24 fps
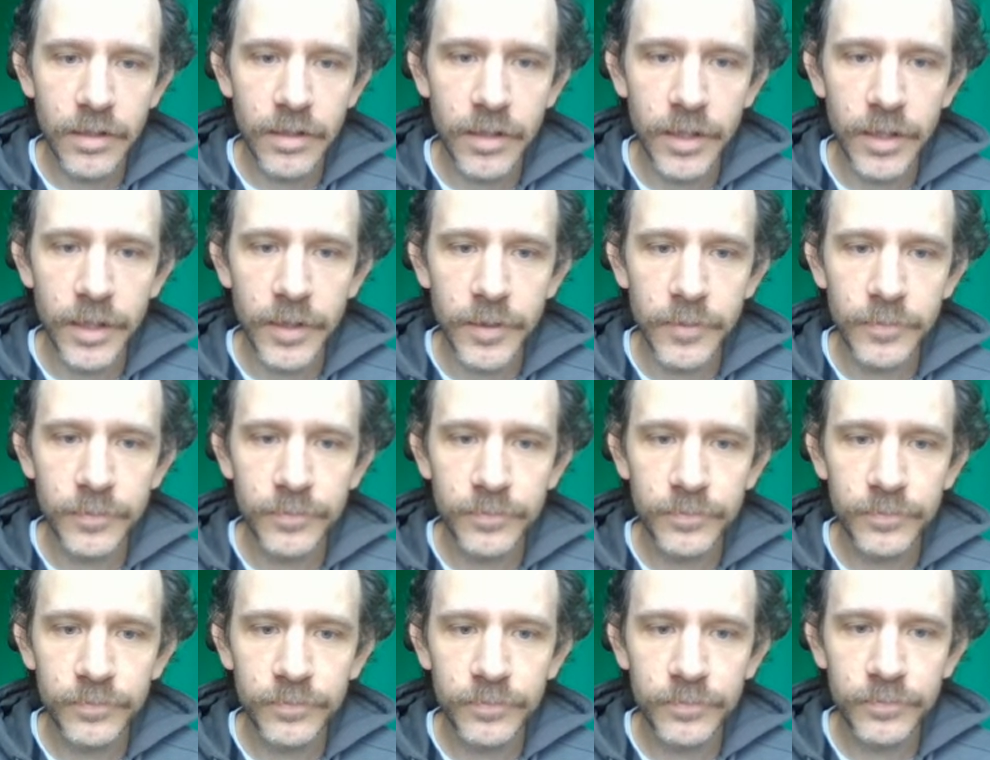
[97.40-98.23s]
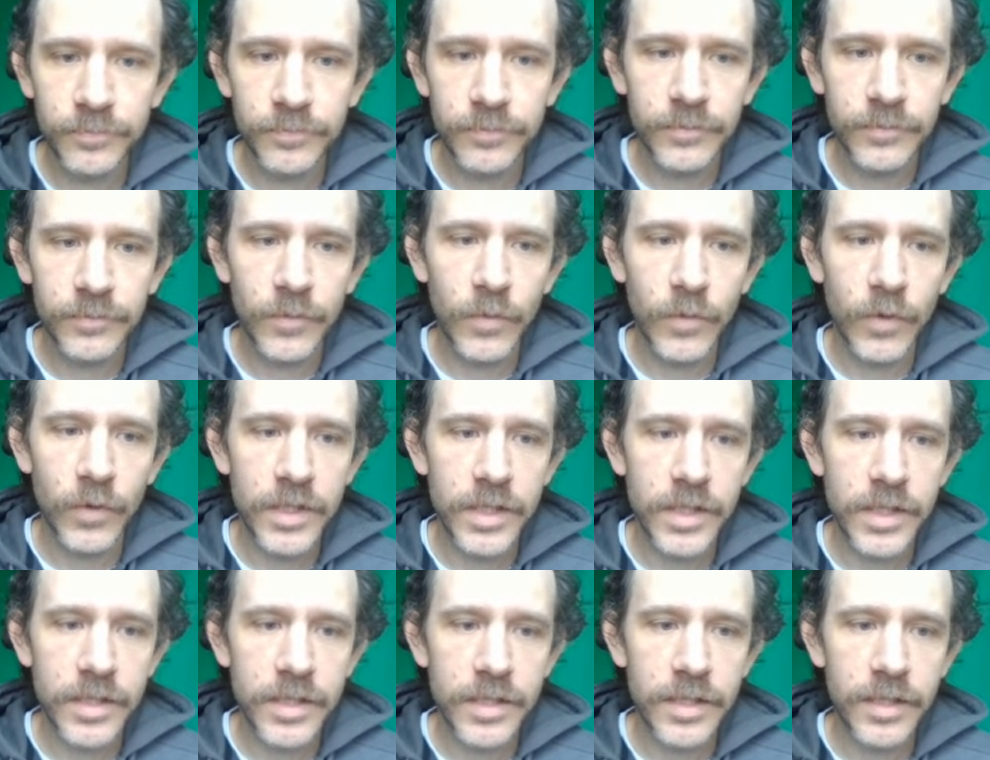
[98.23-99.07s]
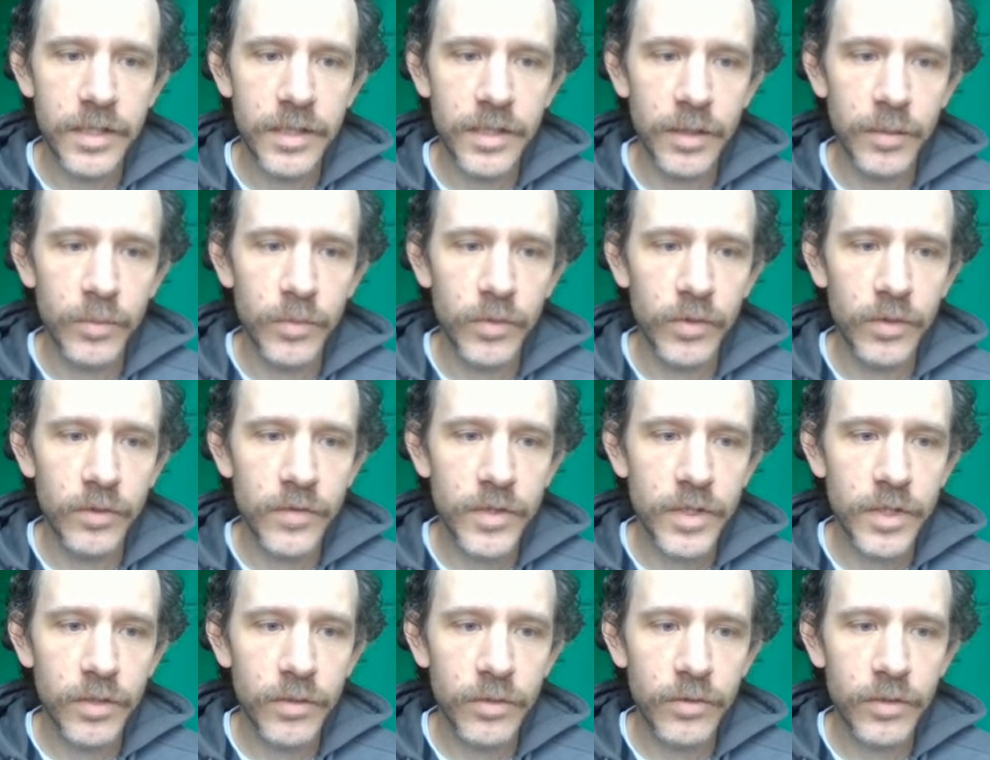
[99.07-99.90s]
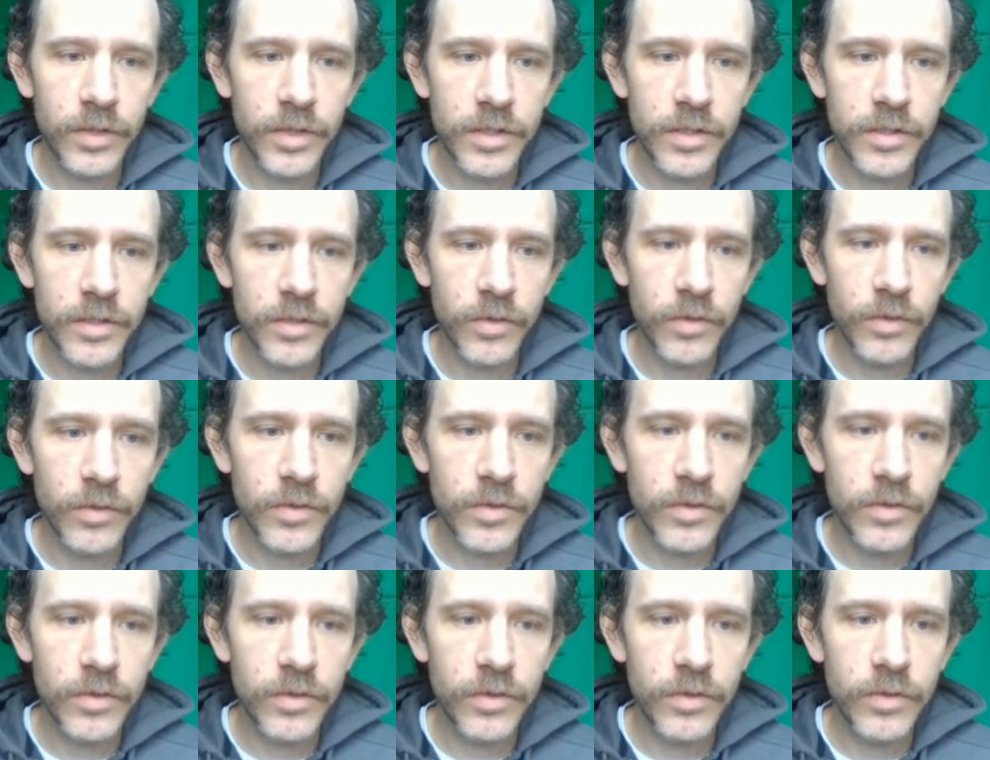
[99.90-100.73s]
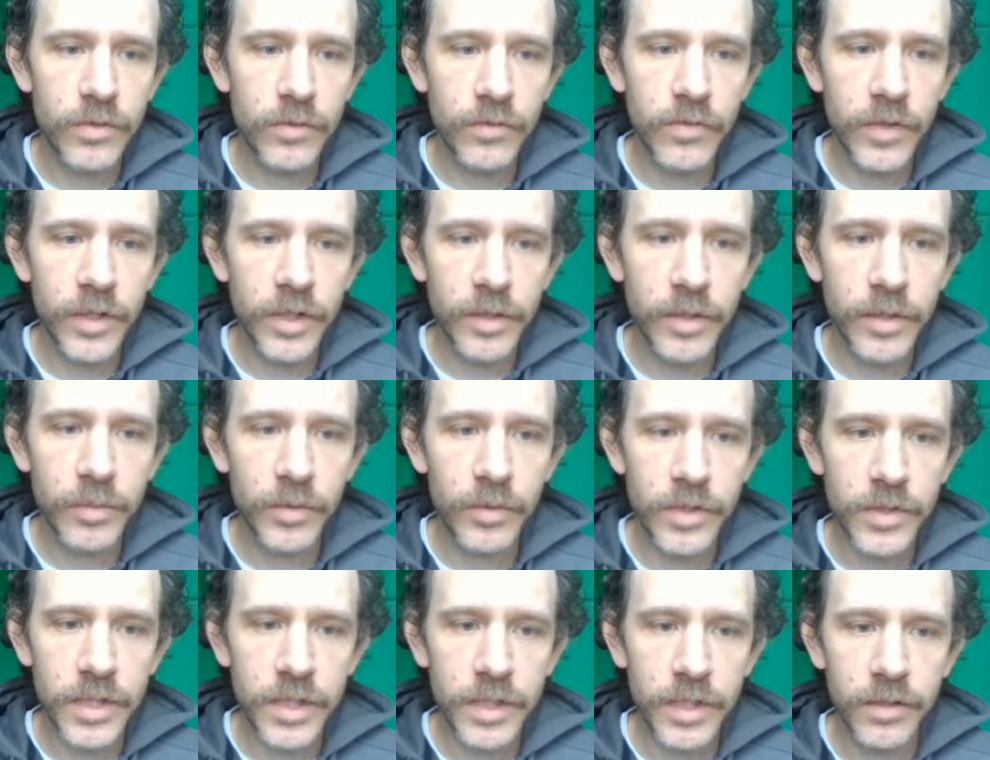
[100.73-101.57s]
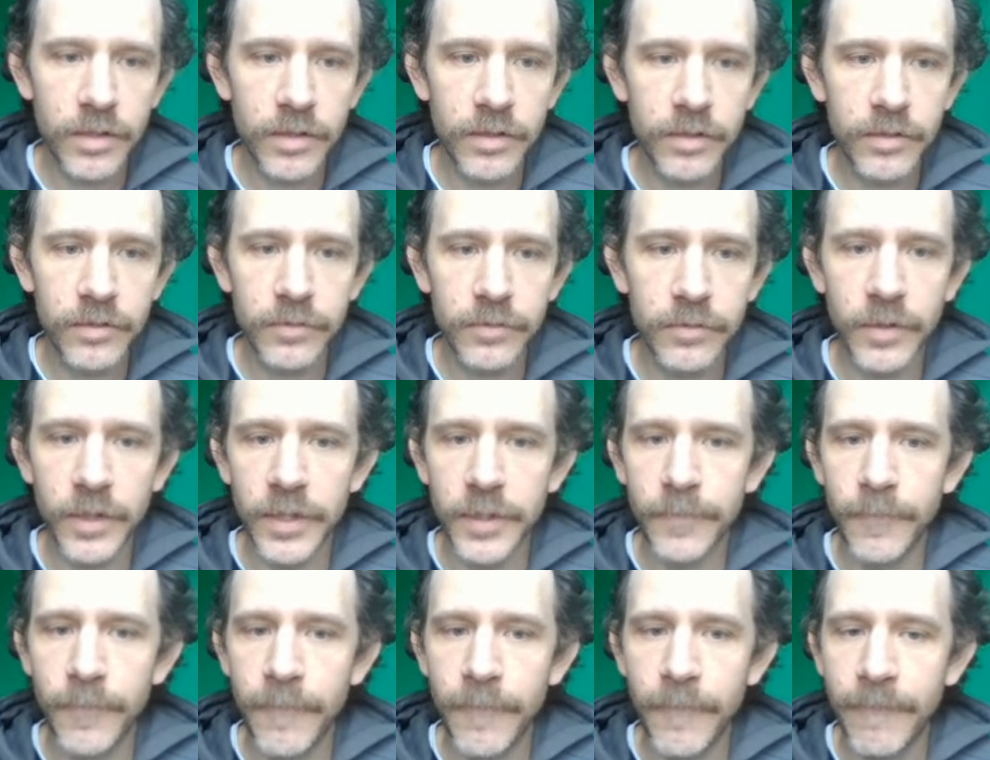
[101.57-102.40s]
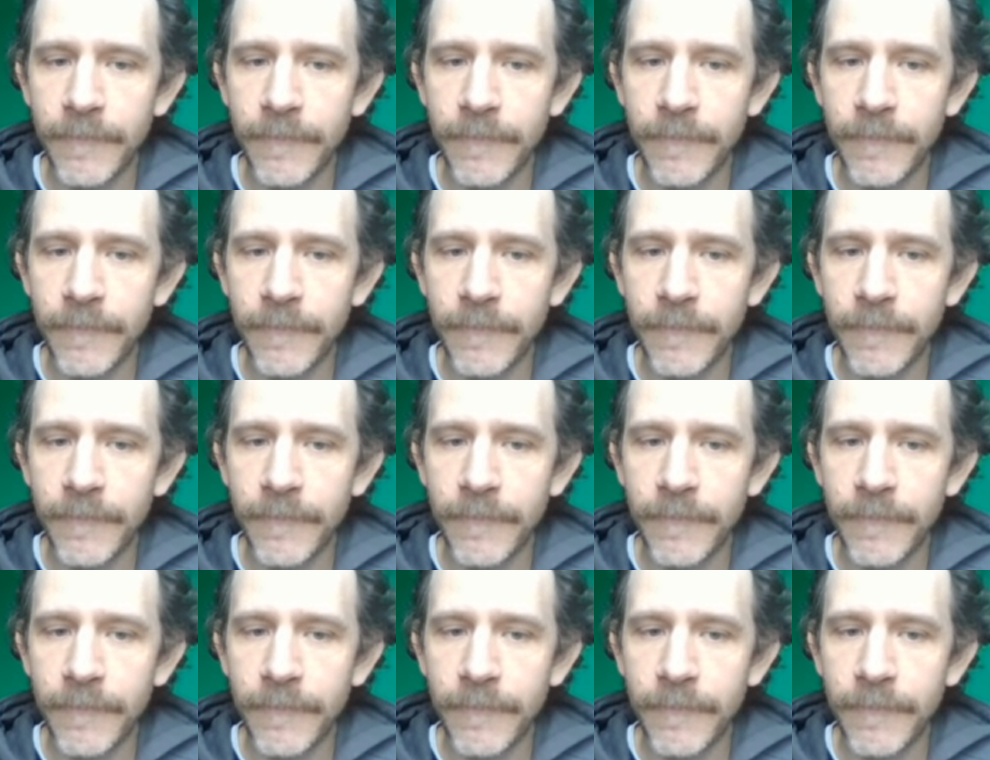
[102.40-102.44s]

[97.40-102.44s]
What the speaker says: um, which is the number of children. So those are the two variables here, right?